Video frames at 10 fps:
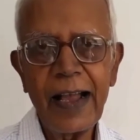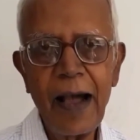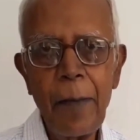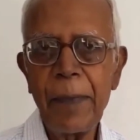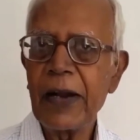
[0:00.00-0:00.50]

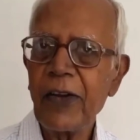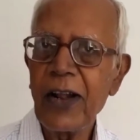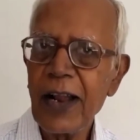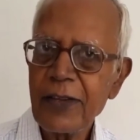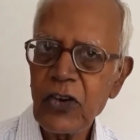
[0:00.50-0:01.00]
a
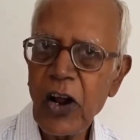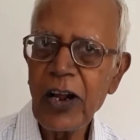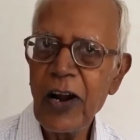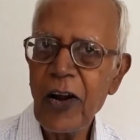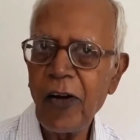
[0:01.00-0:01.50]
particular
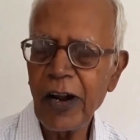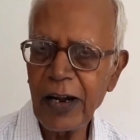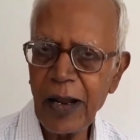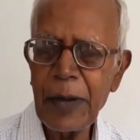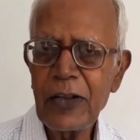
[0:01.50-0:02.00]
struggle or a
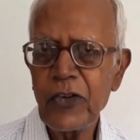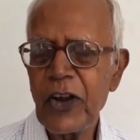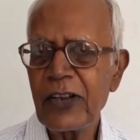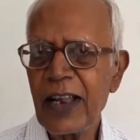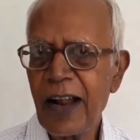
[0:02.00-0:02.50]

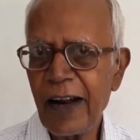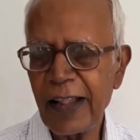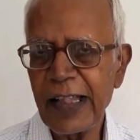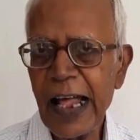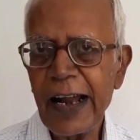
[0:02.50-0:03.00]
demonstration or a
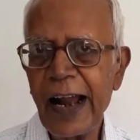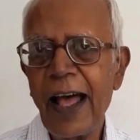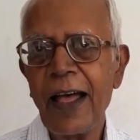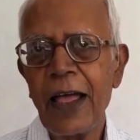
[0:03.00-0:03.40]
dharna,